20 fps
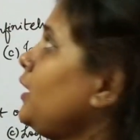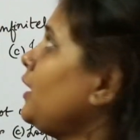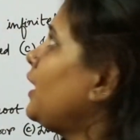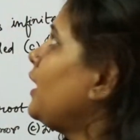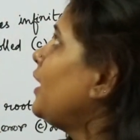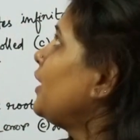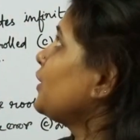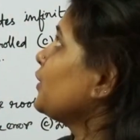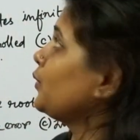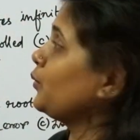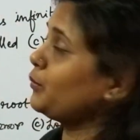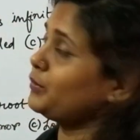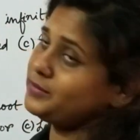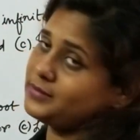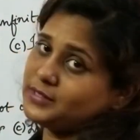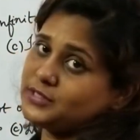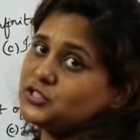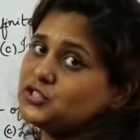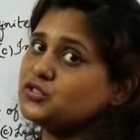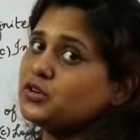are going
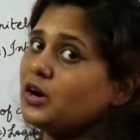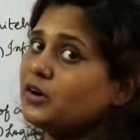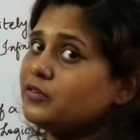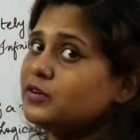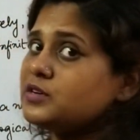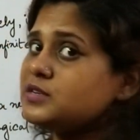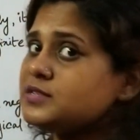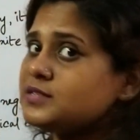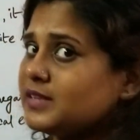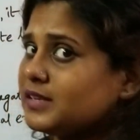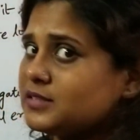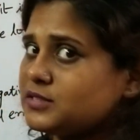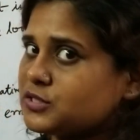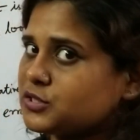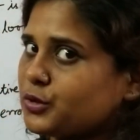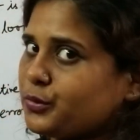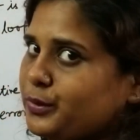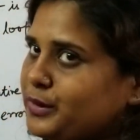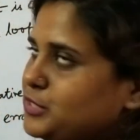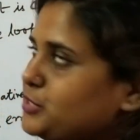into our sixth
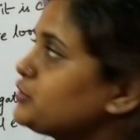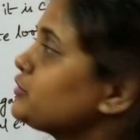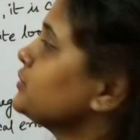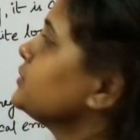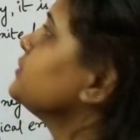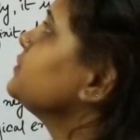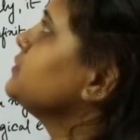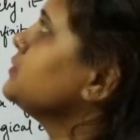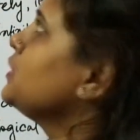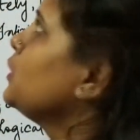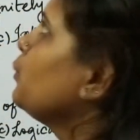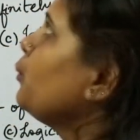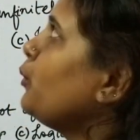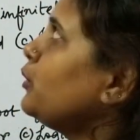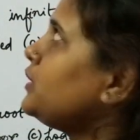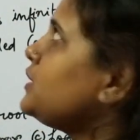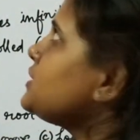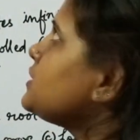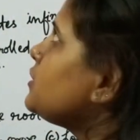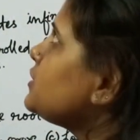question.
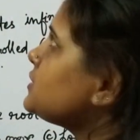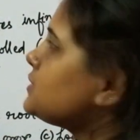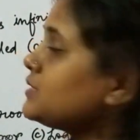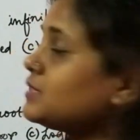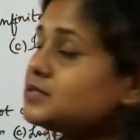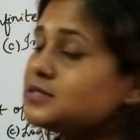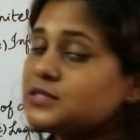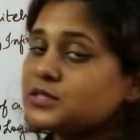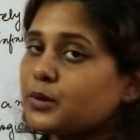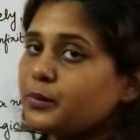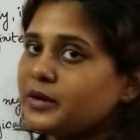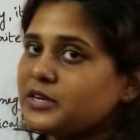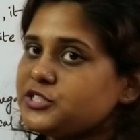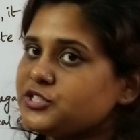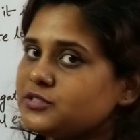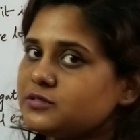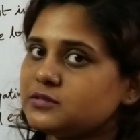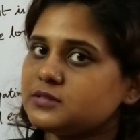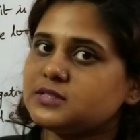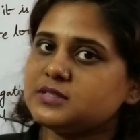What is our sixth
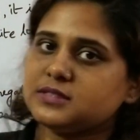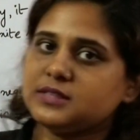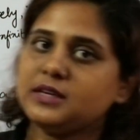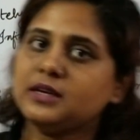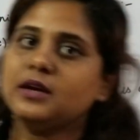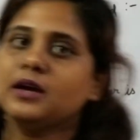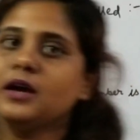question? See,